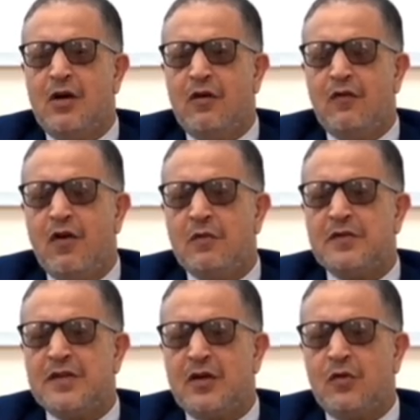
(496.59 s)

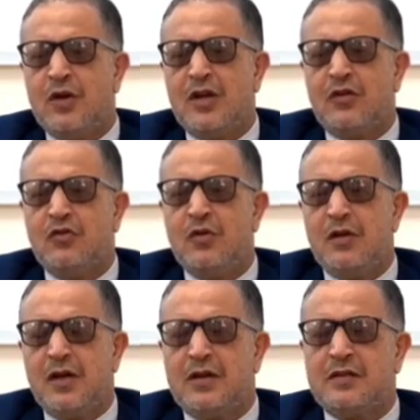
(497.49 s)
Involvement of sacroiliac
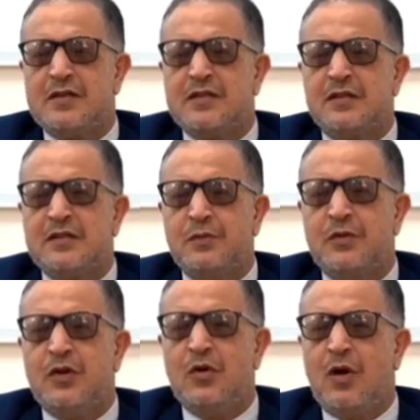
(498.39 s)
joint characteristic of
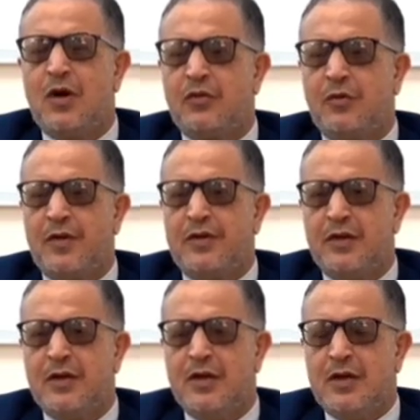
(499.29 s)
spondyloarthropathy.